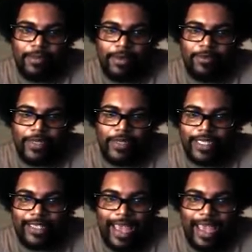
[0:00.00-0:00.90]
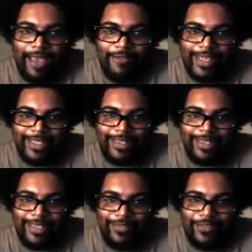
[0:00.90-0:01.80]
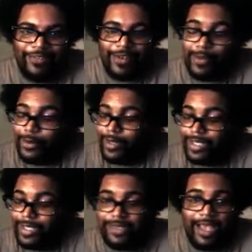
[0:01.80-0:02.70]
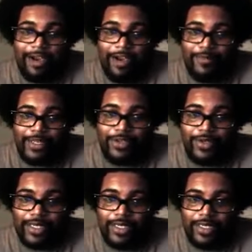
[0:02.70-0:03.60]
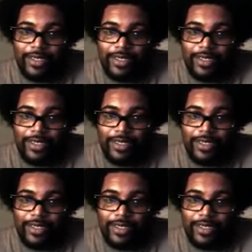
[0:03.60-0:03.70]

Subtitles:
But we get to have it in 650 mode, and this is how I've been using it